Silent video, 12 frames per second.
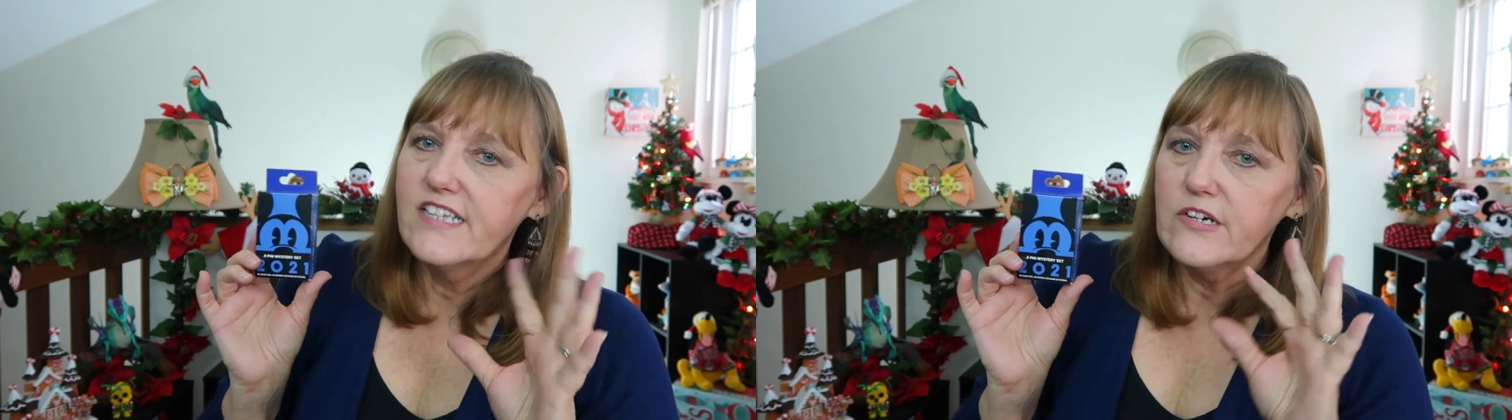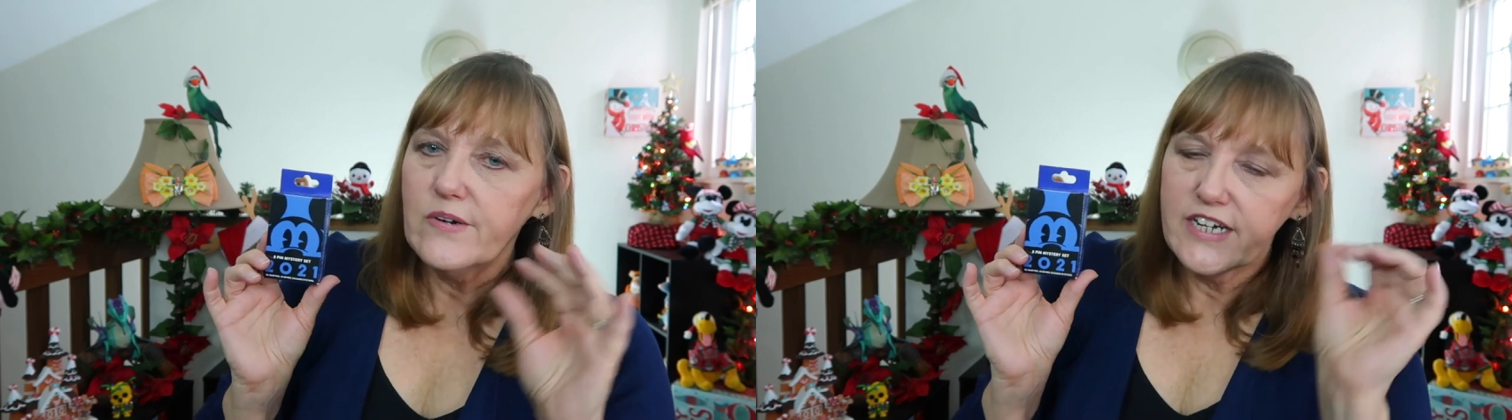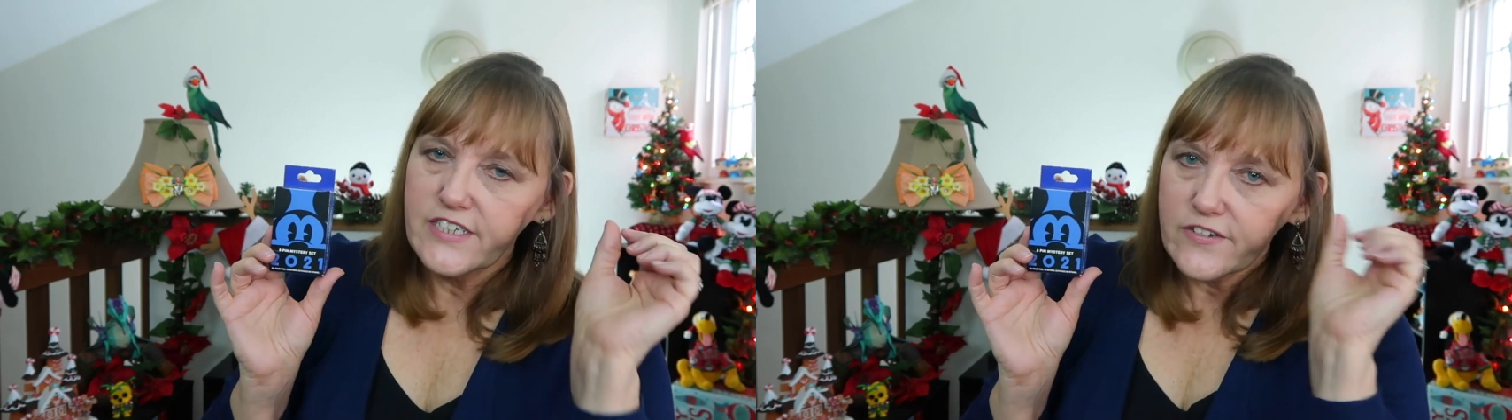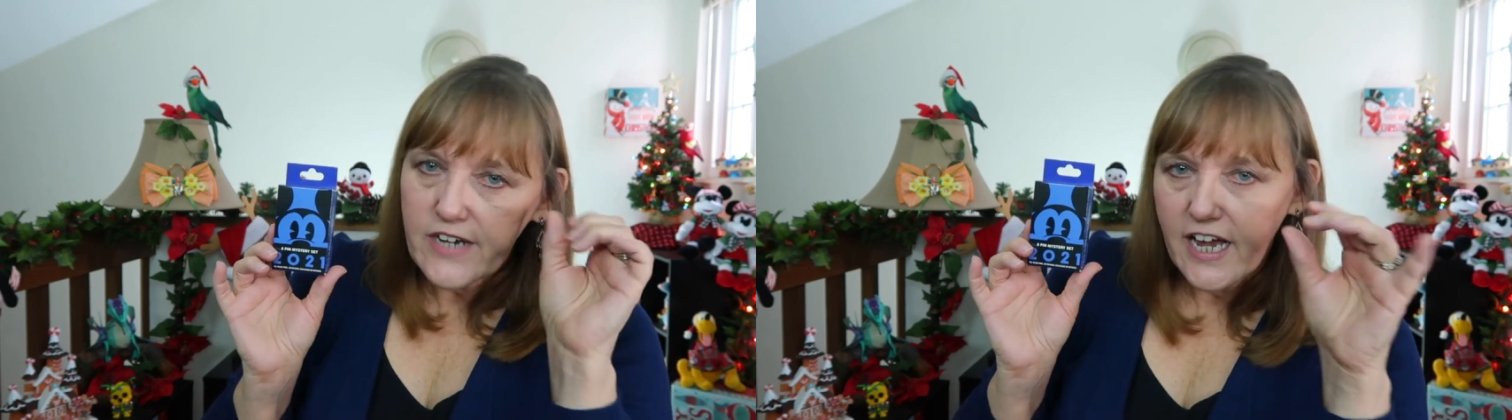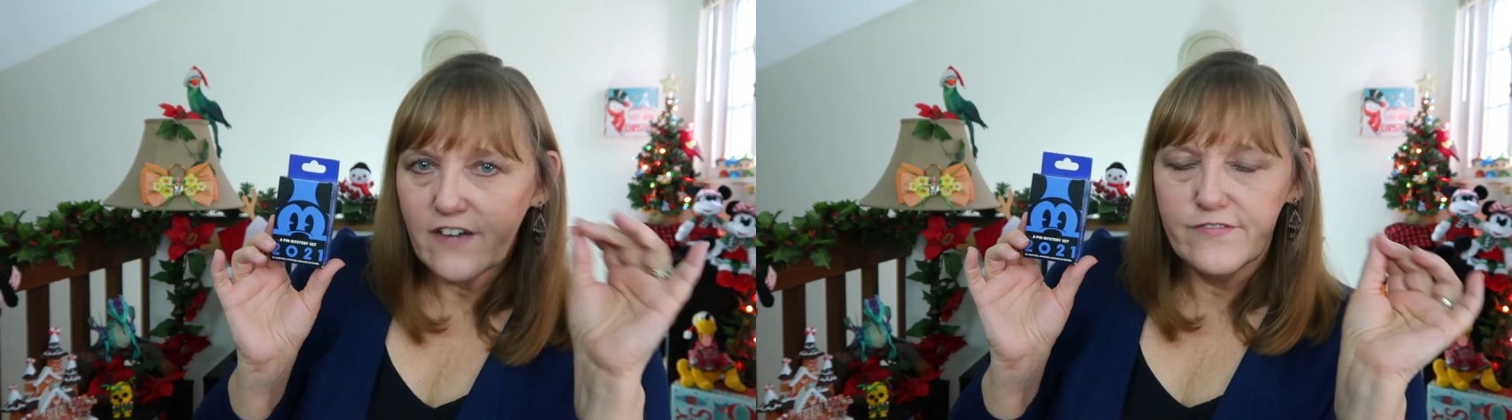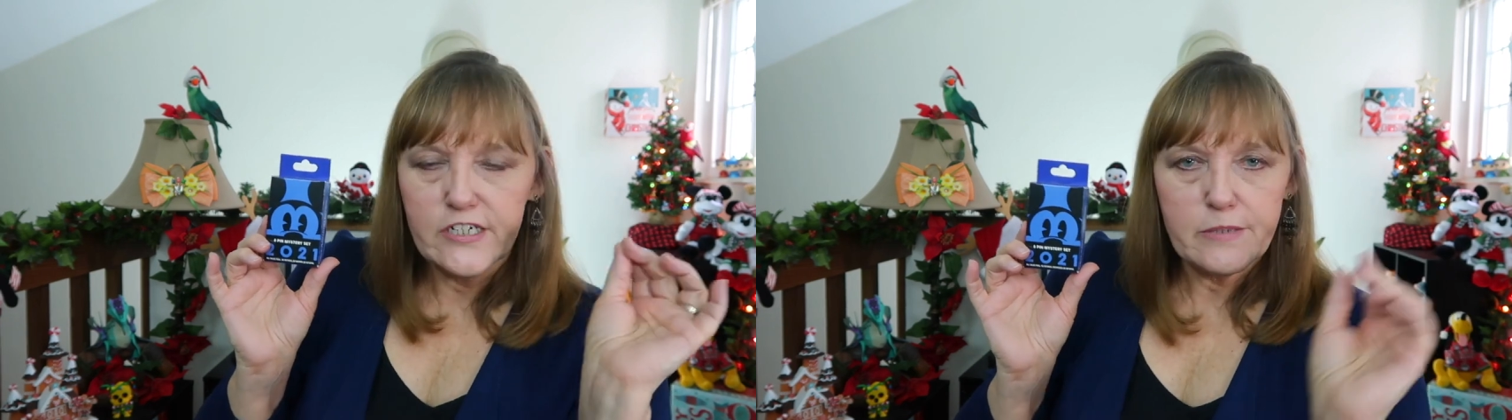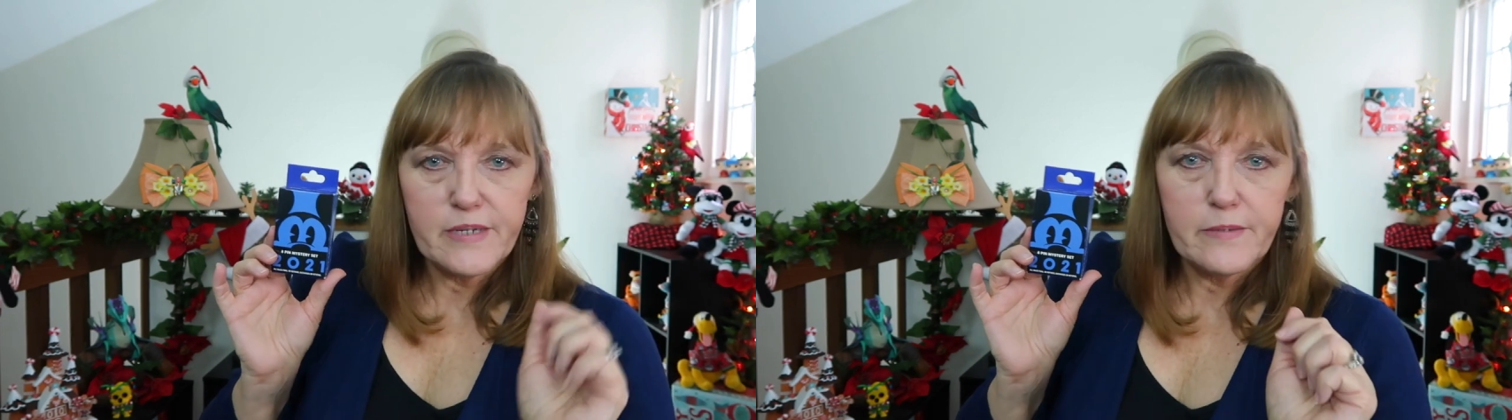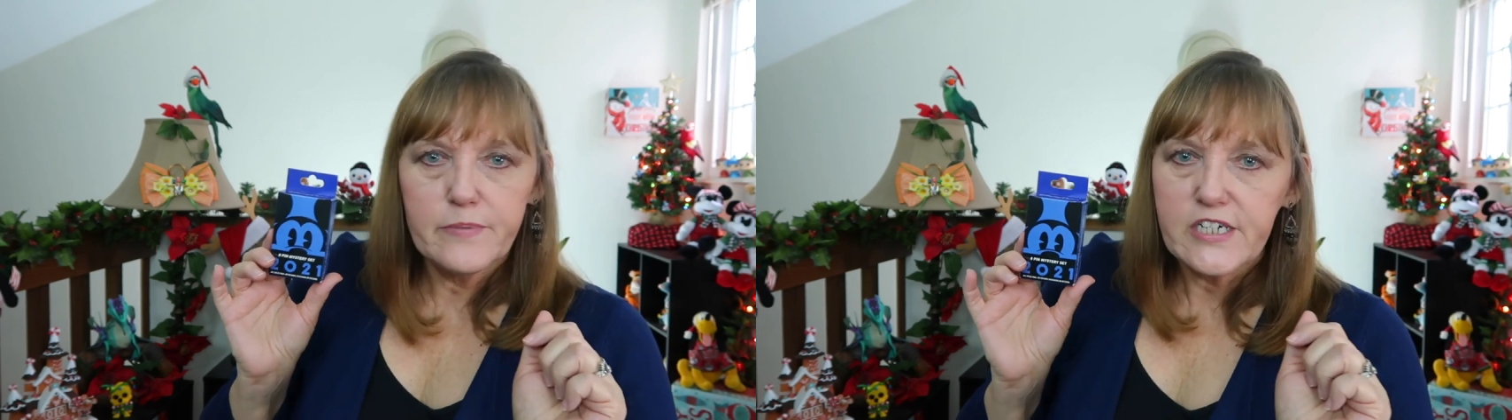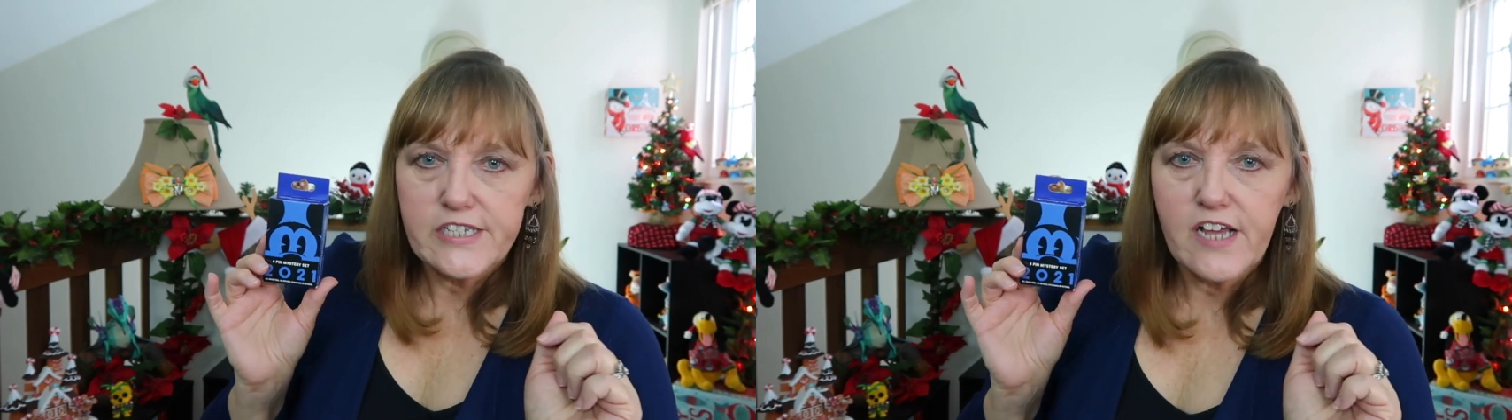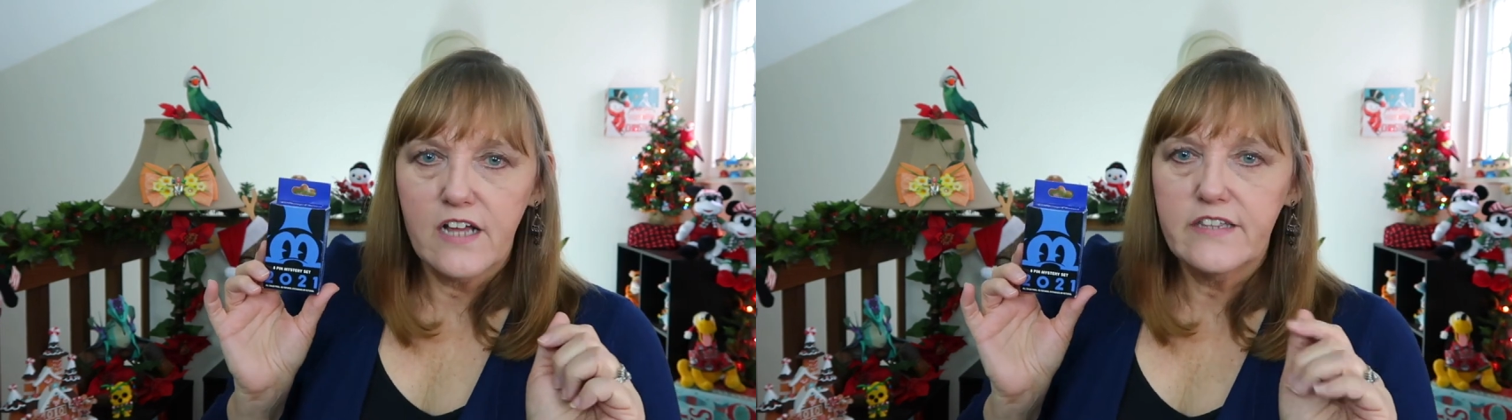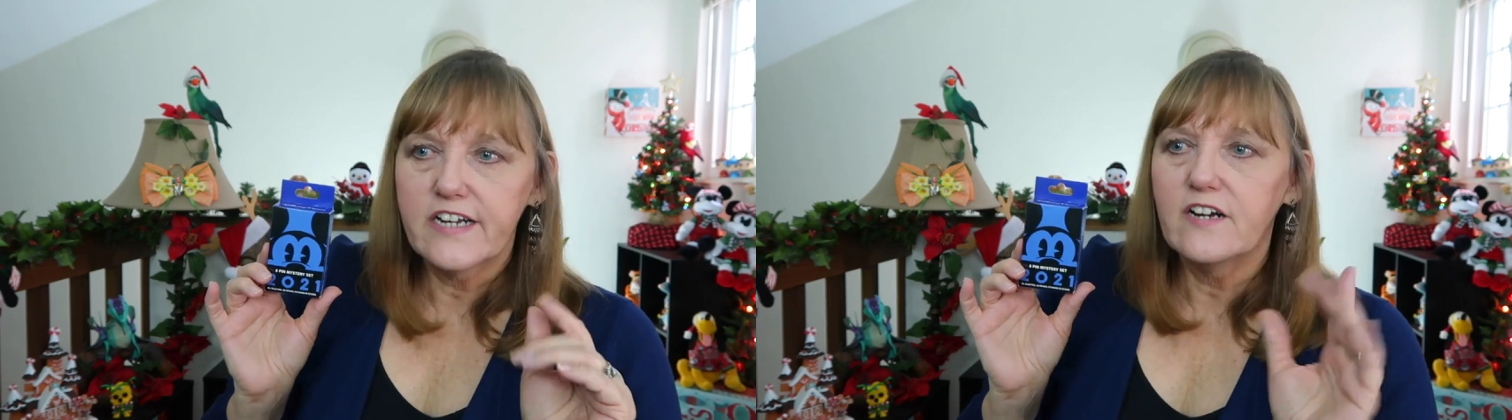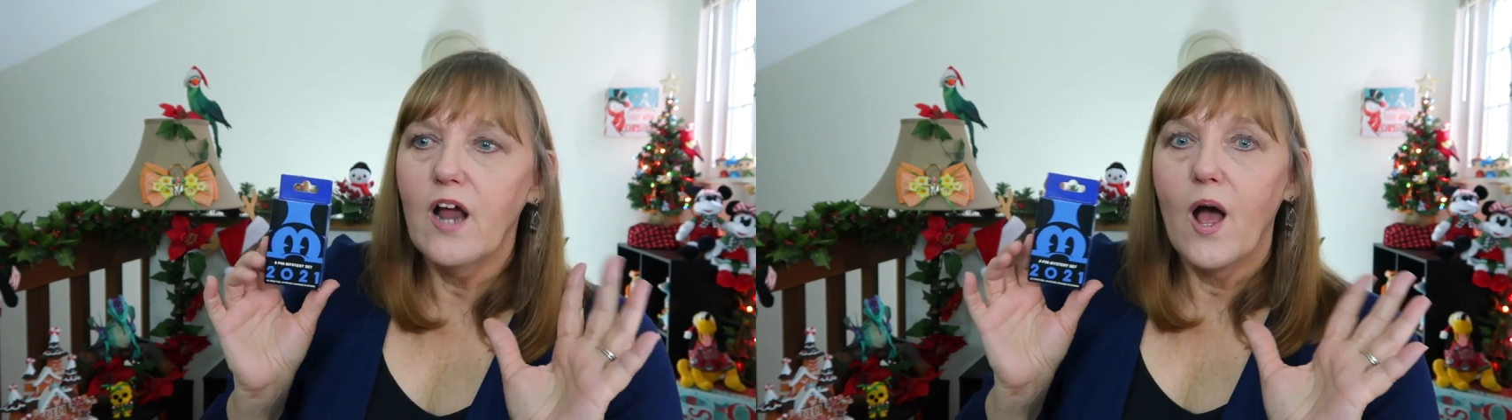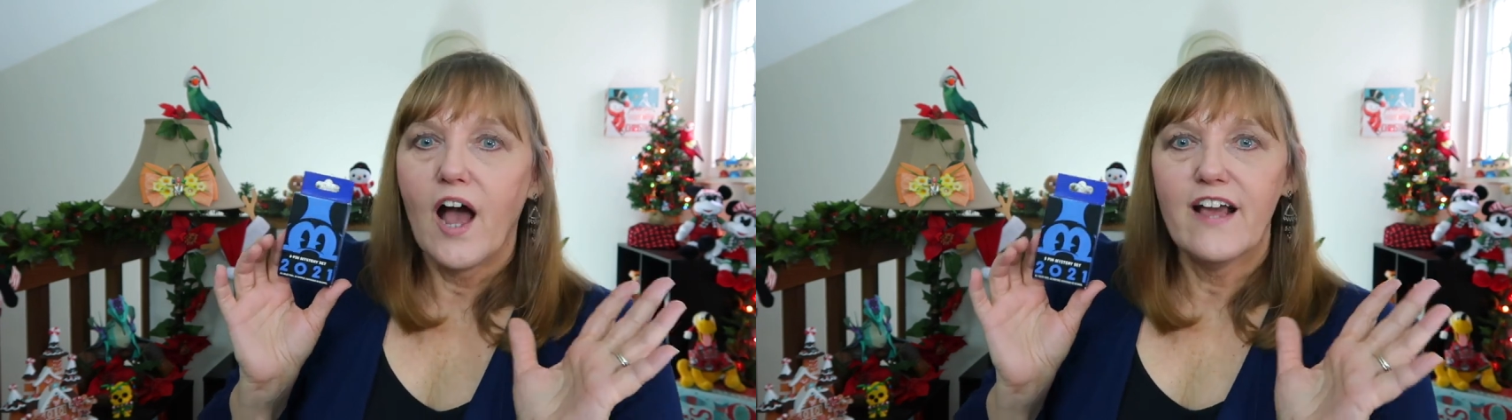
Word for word: So I don't have very many books on there.